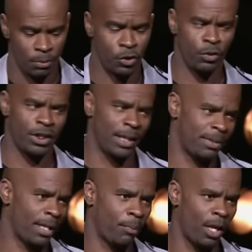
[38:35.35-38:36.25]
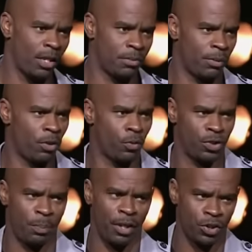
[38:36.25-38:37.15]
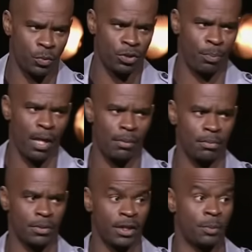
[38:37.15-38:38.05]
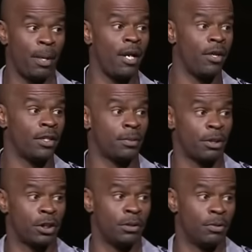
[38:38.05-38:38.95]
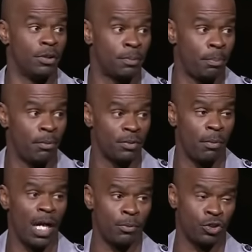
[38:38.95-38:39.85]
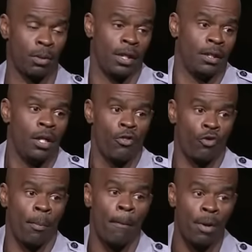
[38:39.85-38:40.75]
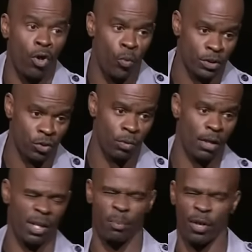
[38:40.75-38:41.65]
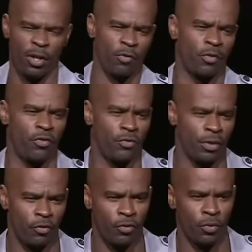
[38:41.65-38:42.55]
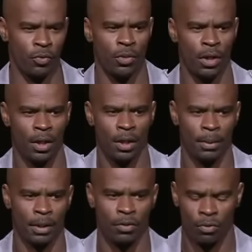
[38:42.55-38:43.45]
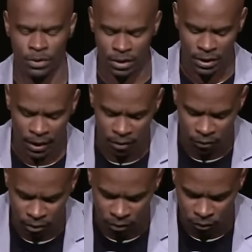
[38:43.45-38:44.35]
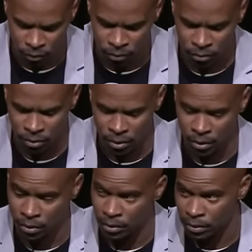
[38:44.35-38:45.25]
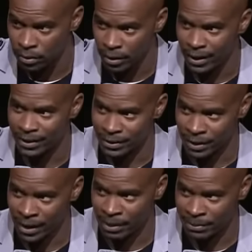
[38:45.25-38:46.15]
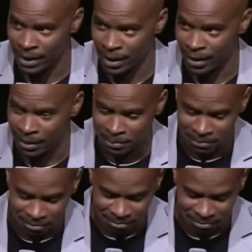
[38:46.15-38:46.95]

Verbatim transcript: I'm sure James had problems. He would go to his parents with his problems. And his parents, especially his, his mom, was trying to throw him a bone once in a while. They'd pray over f their food. They're like, Lord, we just thank you for this food. In James' name.